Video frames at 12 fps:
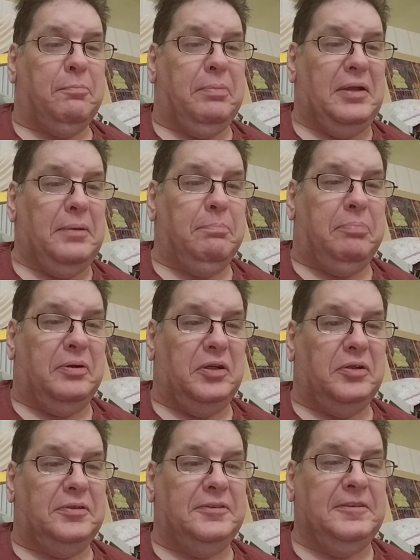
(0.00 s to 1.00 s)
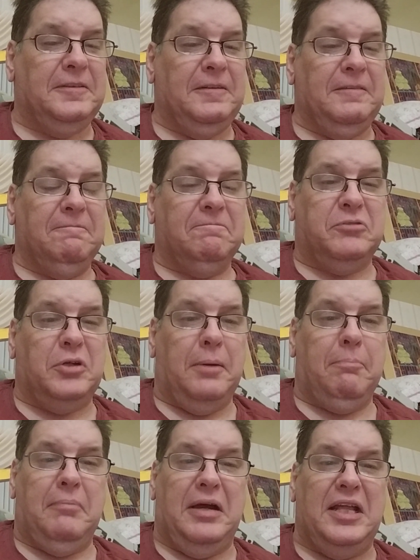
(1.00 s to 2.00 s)
people
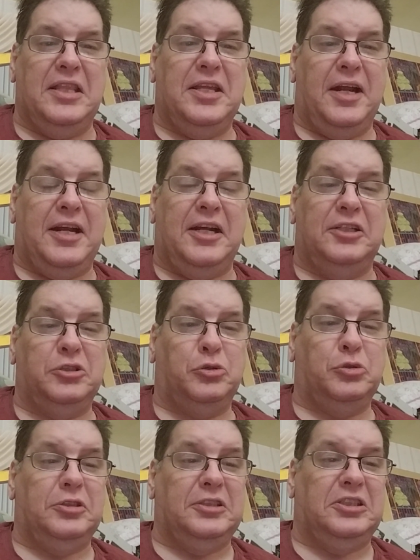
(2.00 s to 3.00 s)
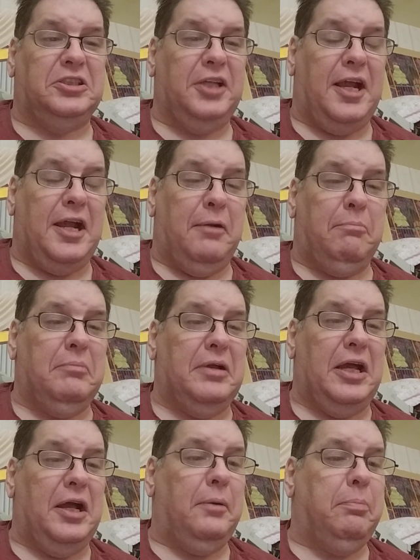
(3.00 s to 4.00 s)
from other countries to come
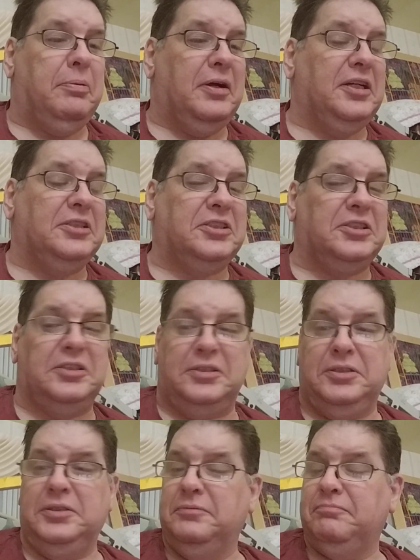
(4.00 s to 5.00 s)
help us.